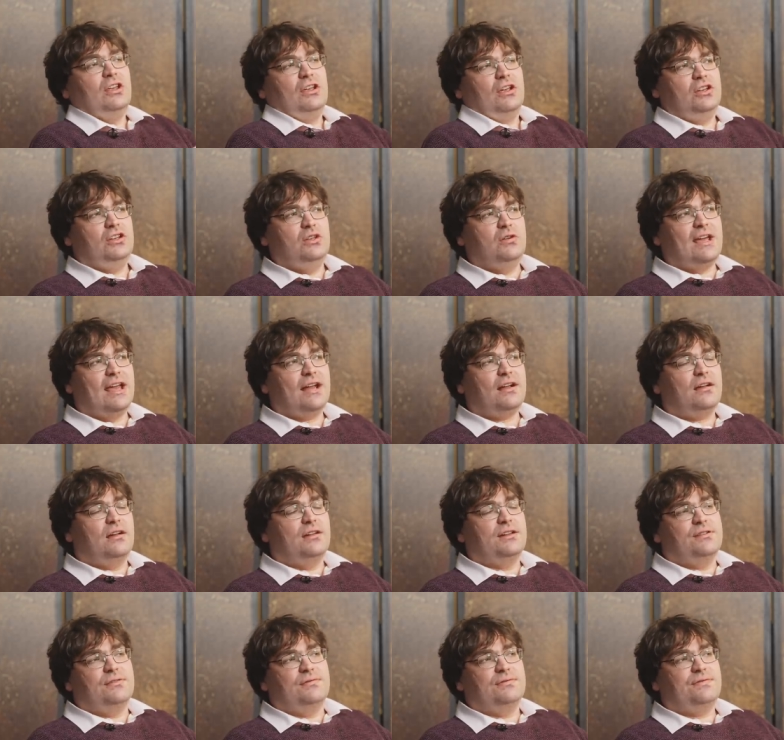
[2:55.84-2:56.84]
you get
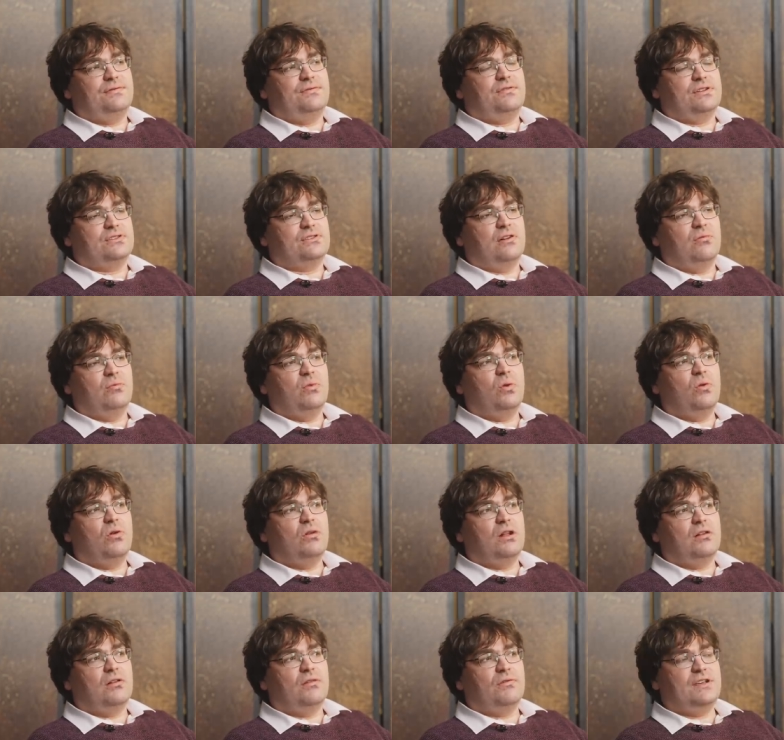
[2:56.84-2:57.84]
kind of, for example,
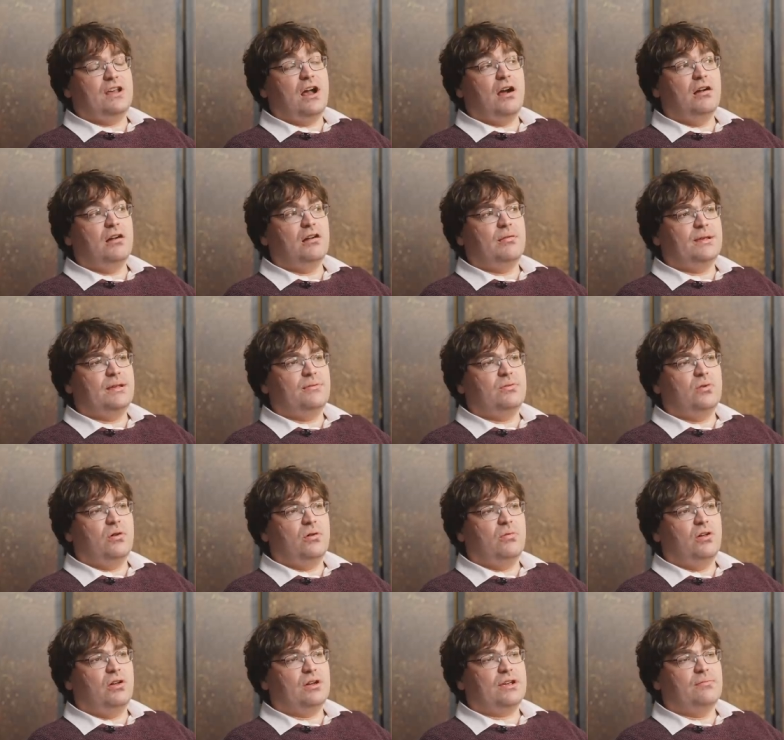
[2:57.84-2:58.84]
a lot of younger people who
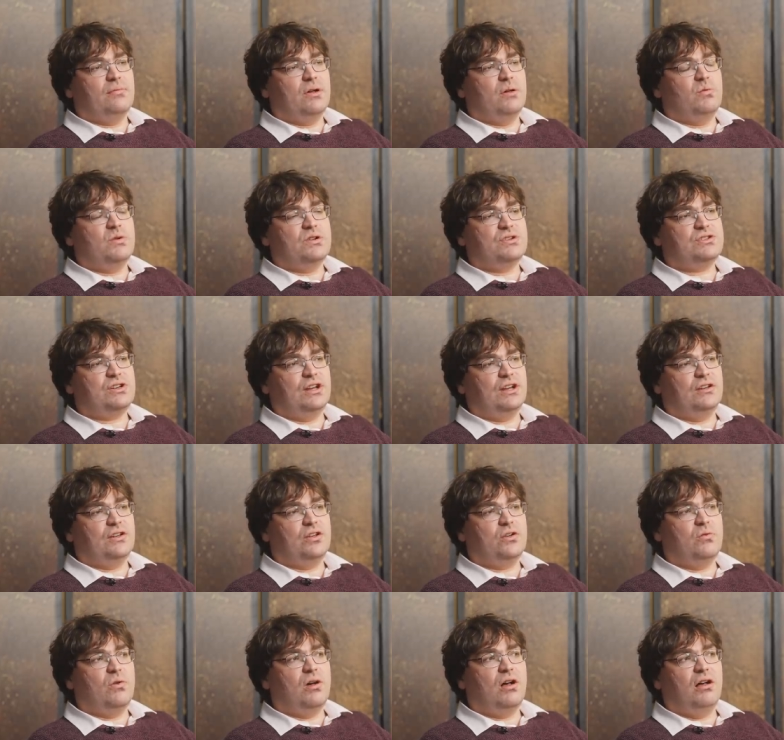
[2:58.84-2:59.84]
work in publishing
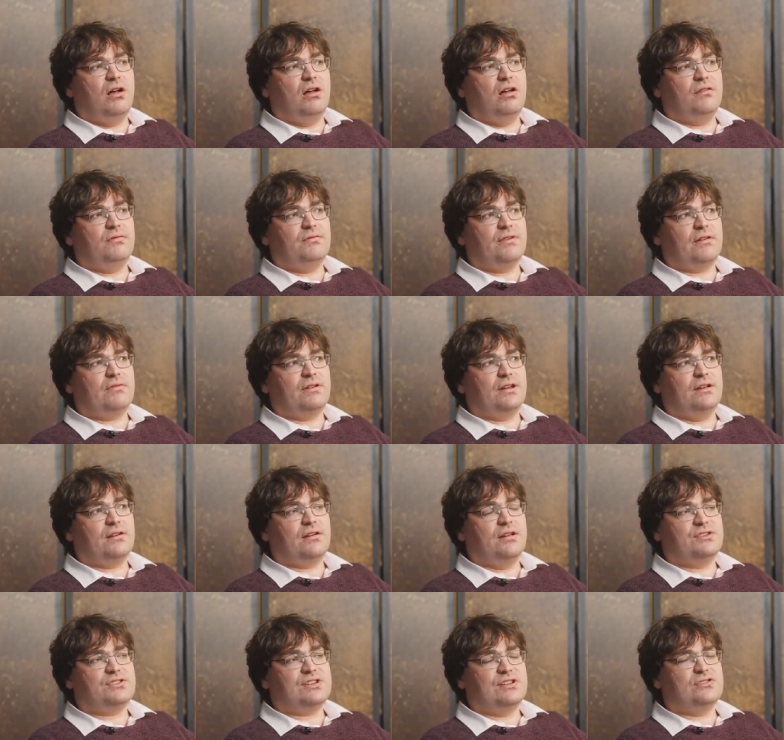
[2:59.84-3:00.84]
who are very
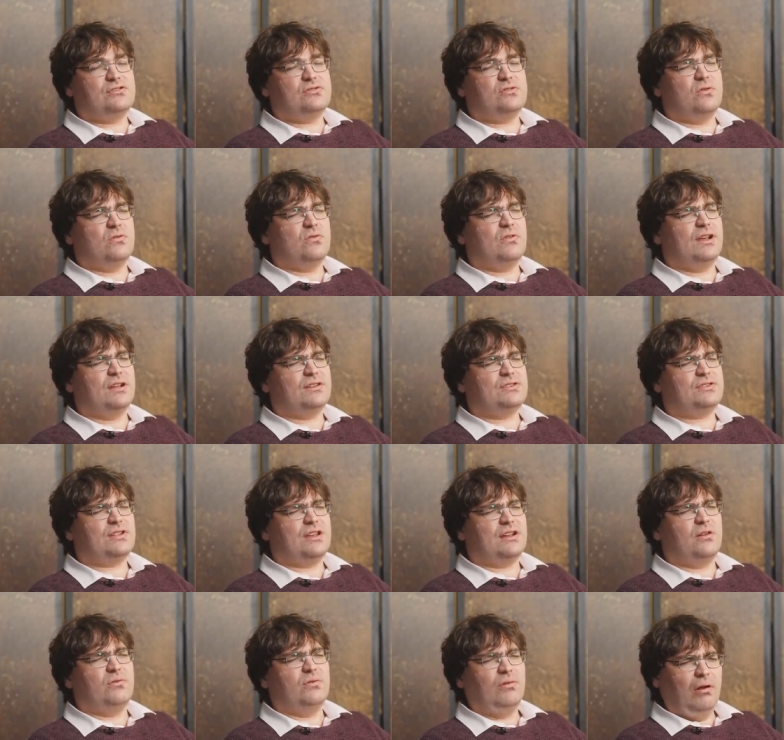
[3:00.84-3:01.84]
kind of censorious.
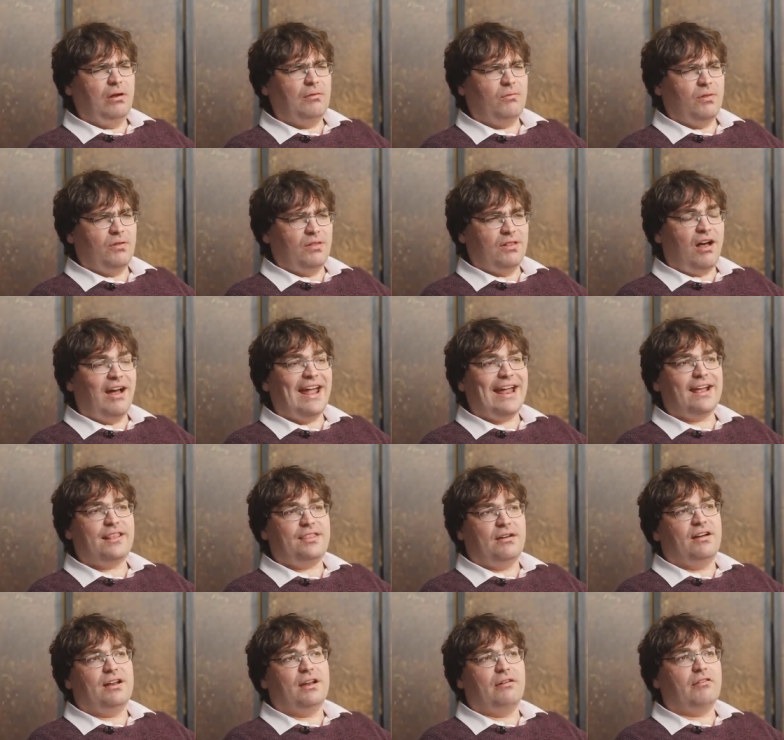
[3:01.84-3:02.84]
They don't like
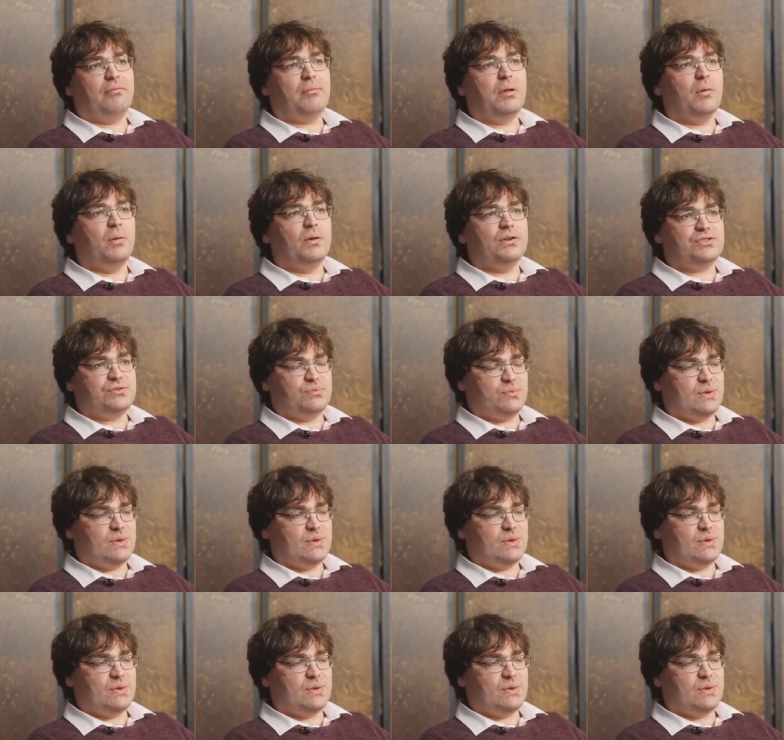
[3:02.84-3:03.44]
the idea of publishing